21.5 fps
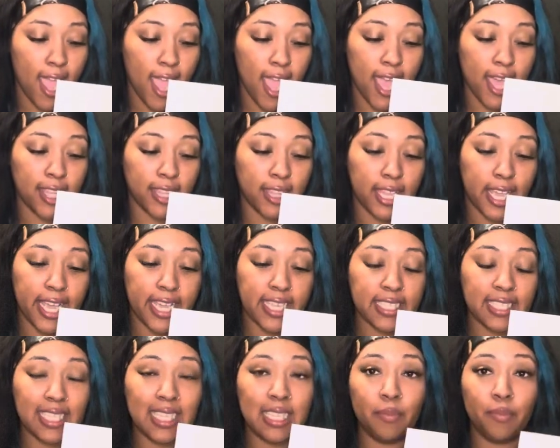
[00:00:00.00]
And
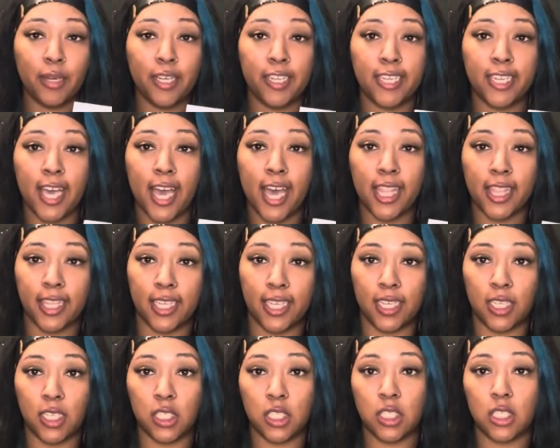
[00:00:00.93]
lastly, but not
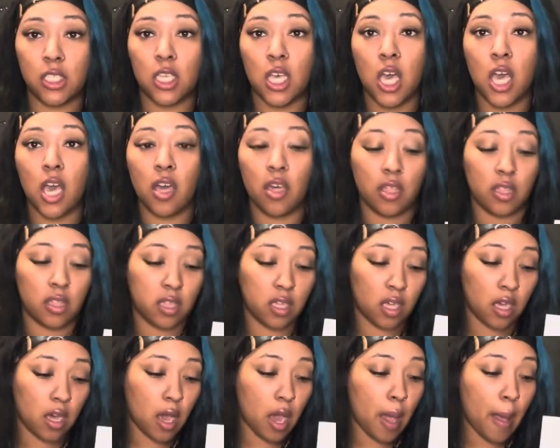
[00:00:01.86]
least,
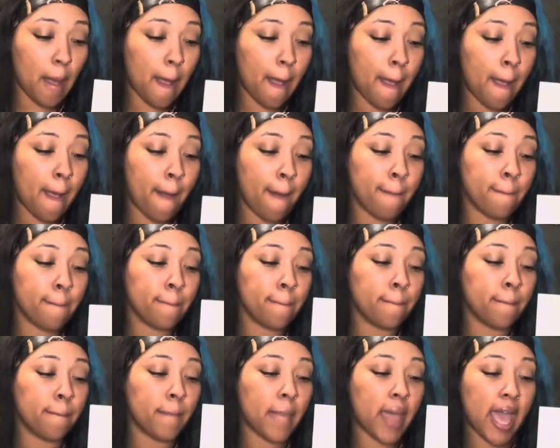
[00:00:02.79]
the
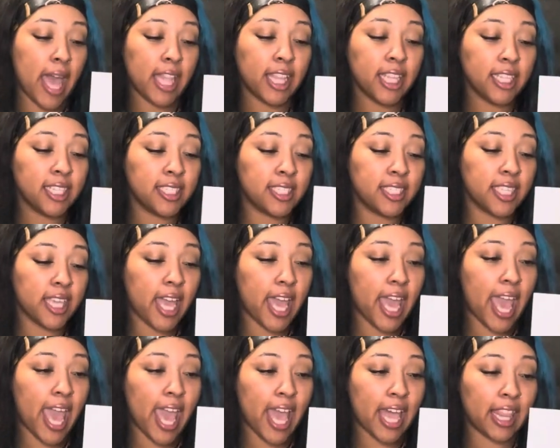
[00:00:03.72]
Alex,
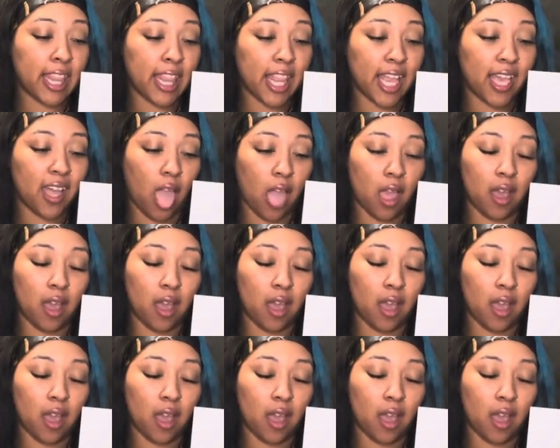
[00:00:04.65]
Ale, uh,